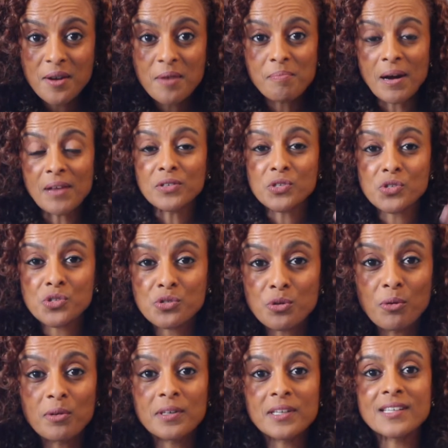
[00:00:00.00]
by the
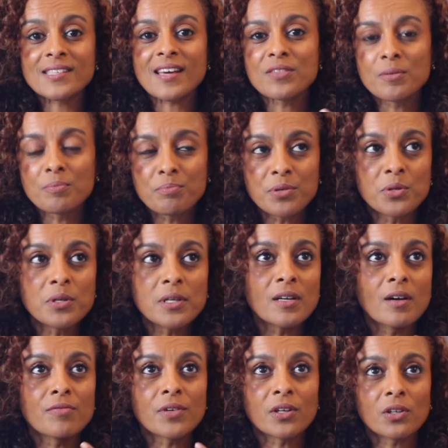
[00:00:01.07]
stories and the beauty
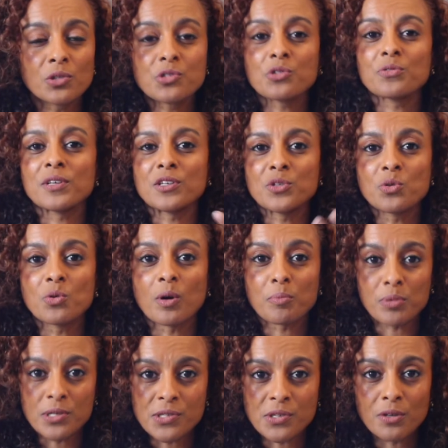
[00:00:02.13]
of the culture that you are
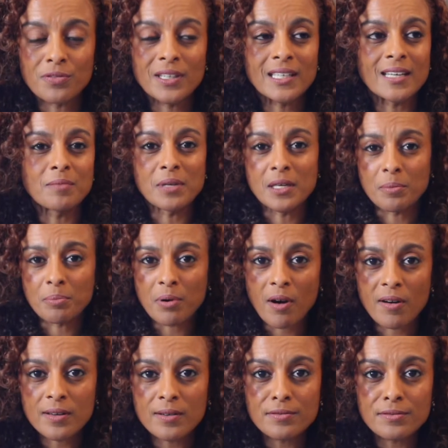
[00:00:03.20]
preserving and being a
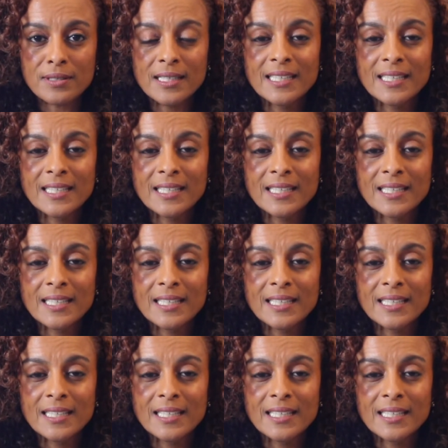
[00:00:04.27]
part of.